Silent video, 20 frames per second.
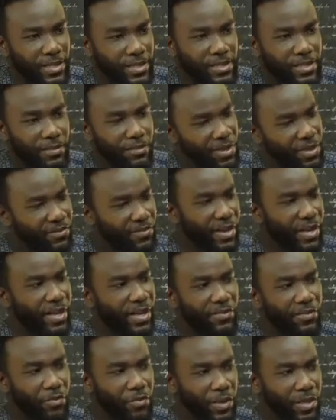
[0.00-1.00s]
I'm being very
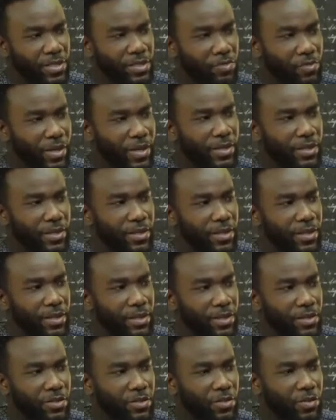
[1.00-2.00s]
careful with this word.
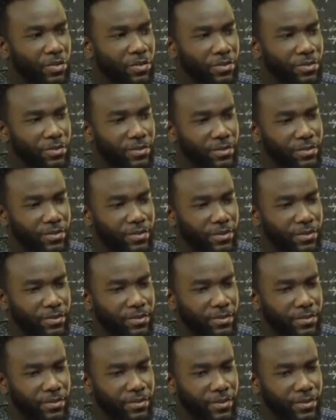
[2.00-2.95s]
Can